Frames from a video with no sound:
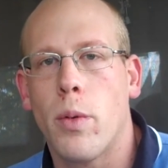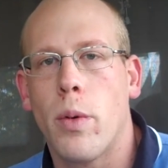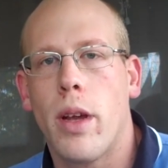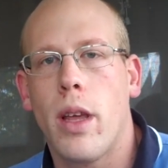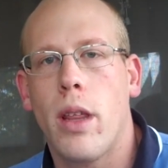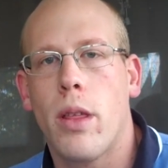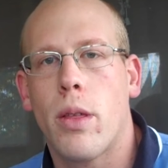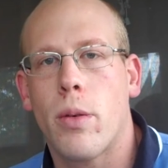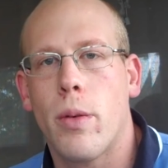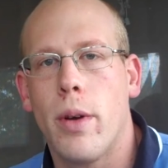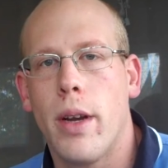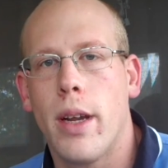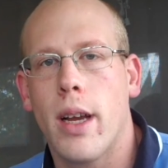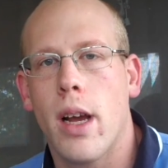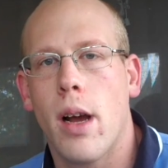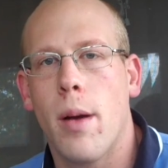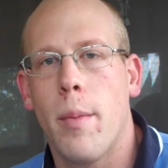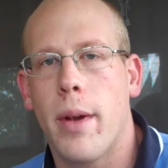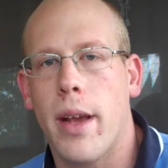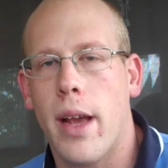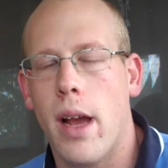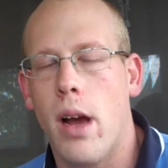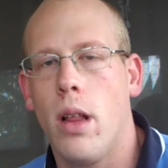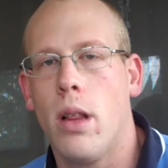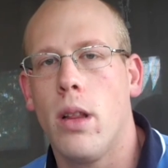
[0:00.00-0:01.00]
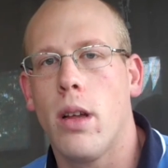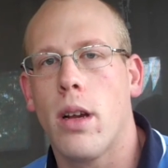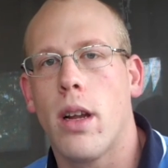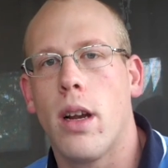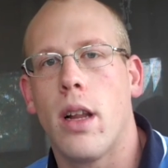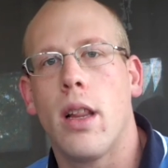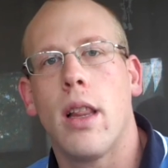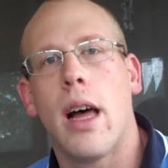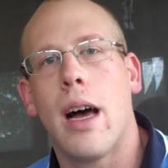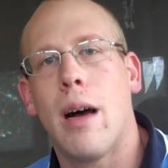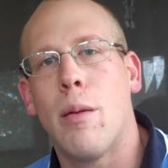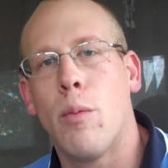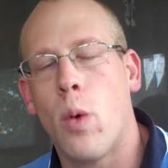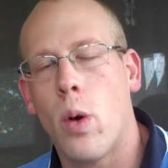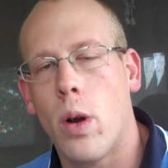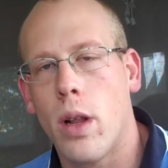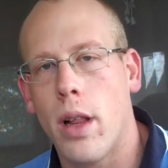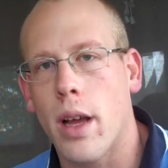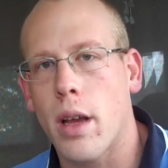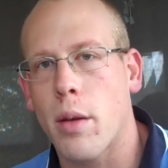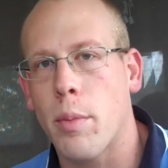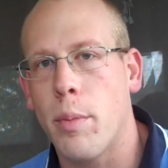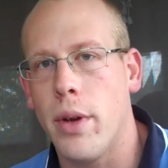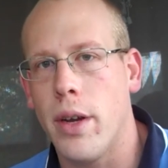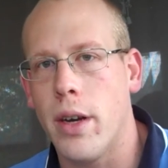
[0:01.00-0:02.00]
Week 3 coming out looking a lot more
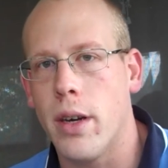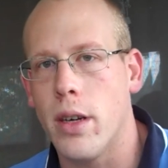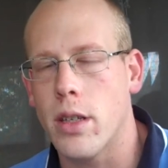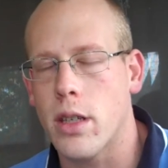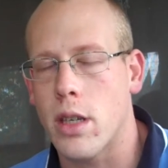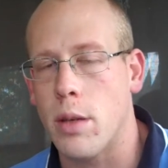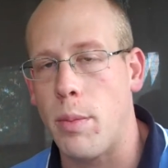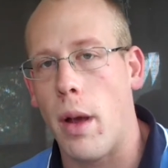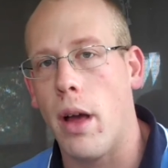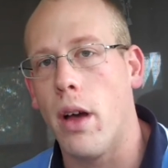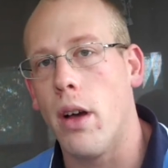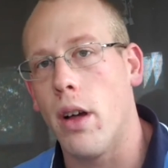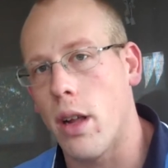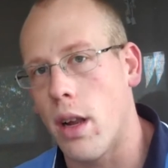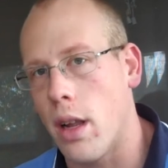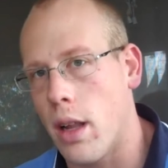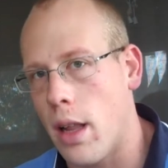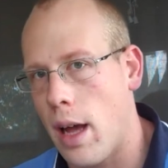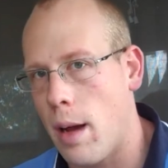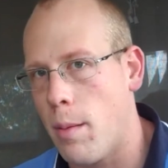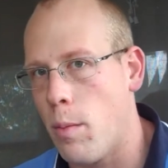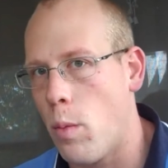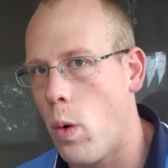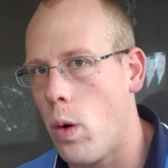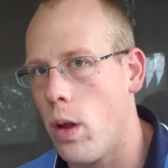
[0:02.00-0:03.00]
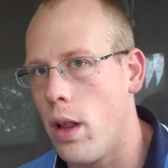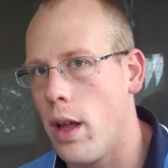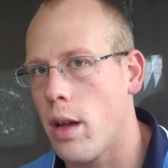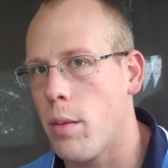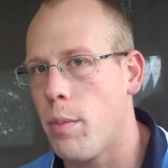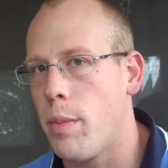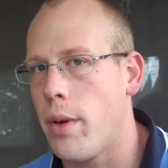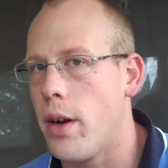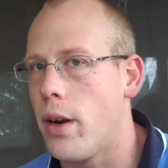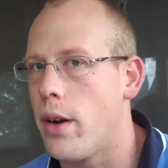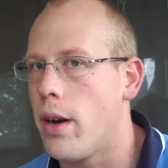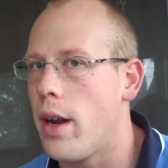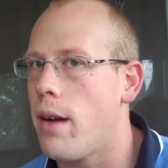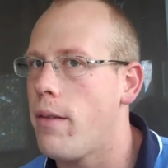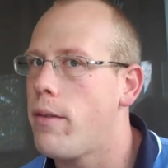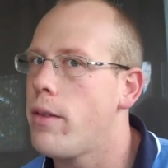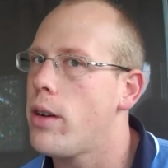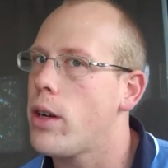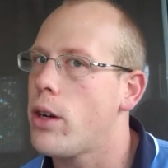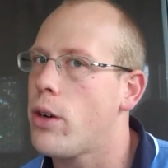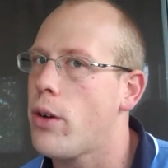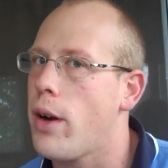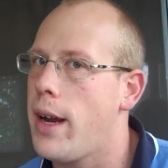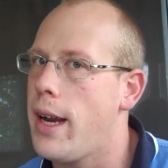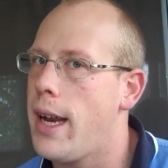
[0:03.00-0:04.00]
like beer, smelling a lot more like beer, and having
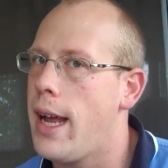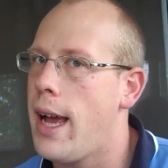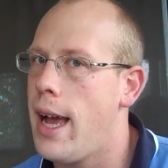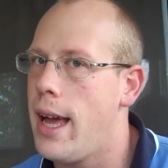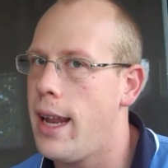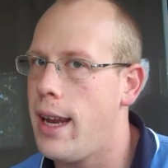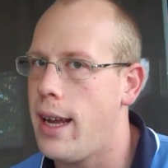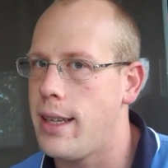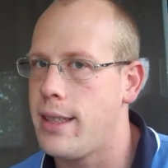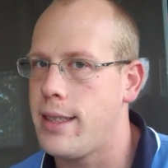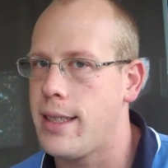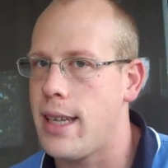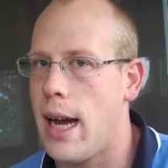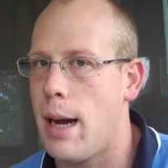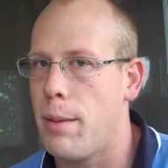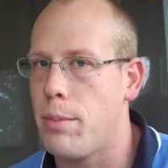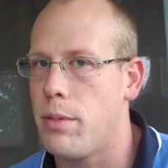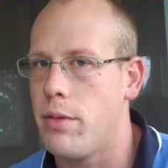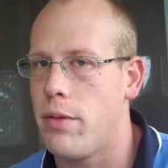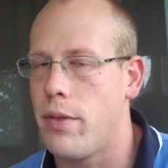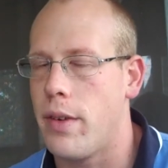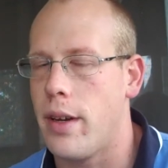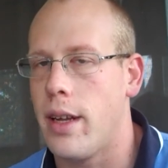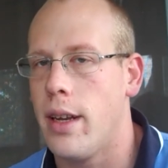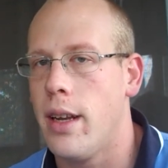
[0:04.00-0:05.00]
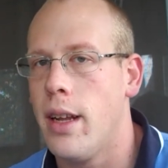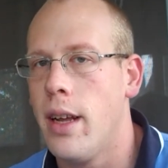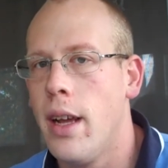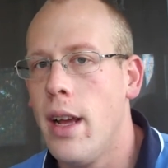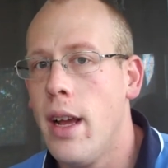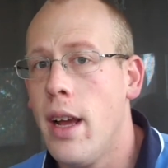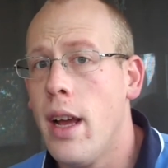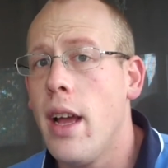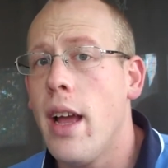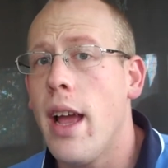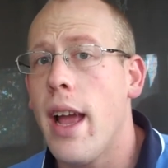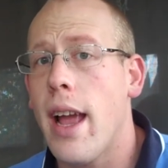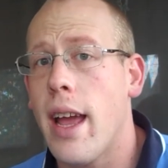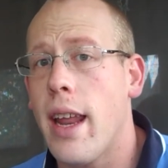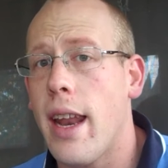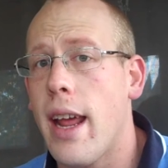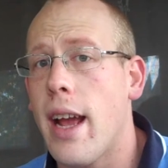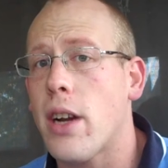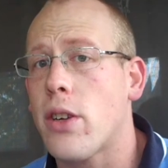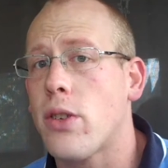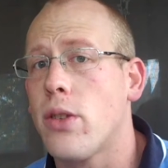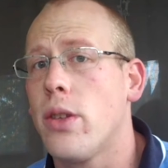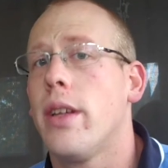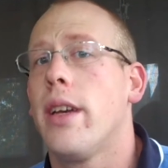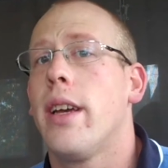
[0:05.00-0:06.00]
a great head on top of it, and
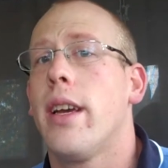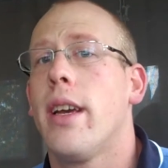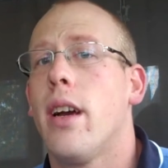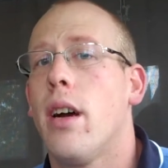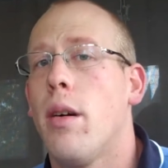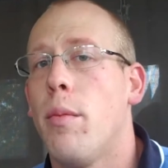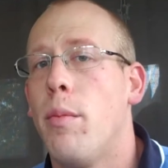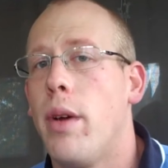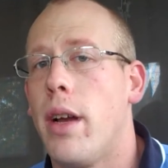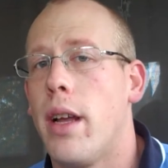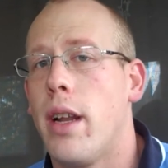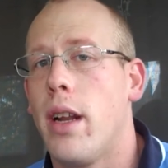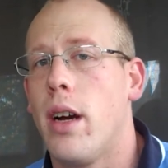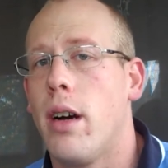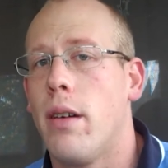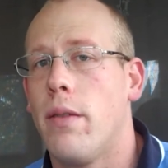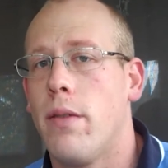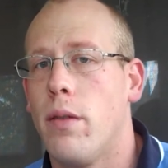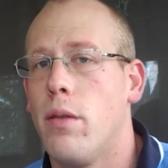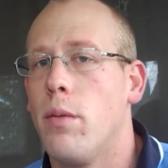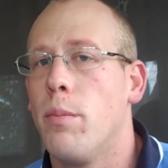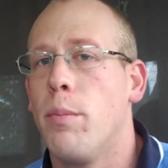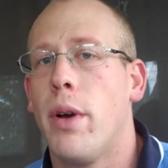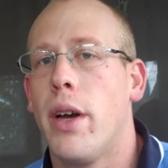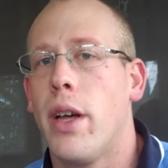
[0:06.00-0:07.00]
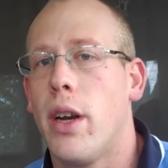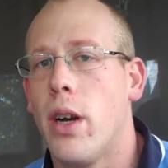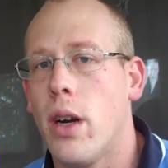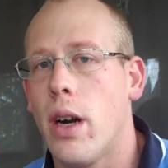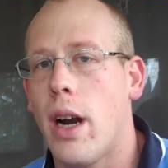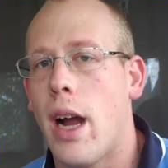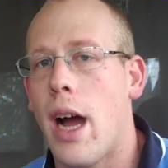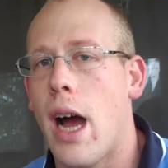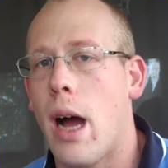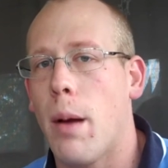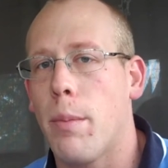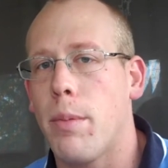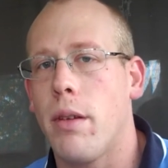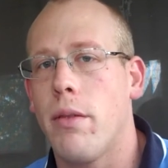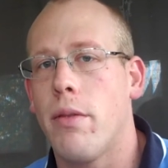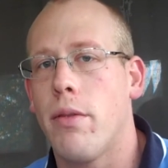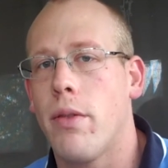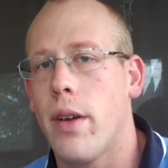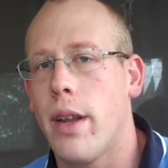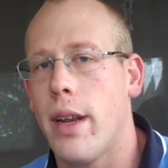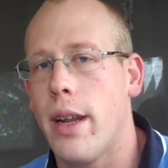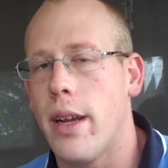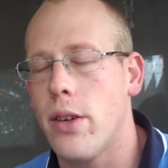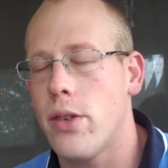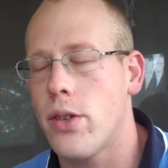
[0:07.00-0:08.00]
actually a bit of a bitter, hoppy
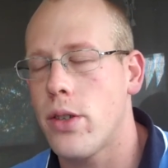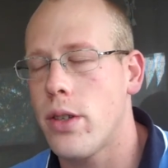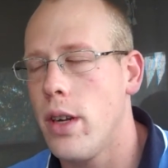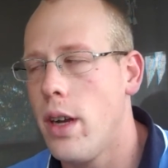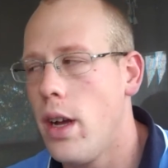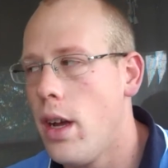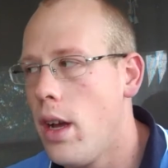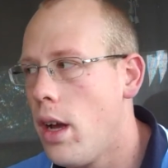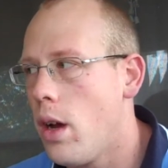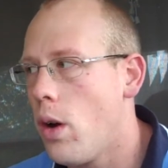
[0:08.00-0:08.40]
finish.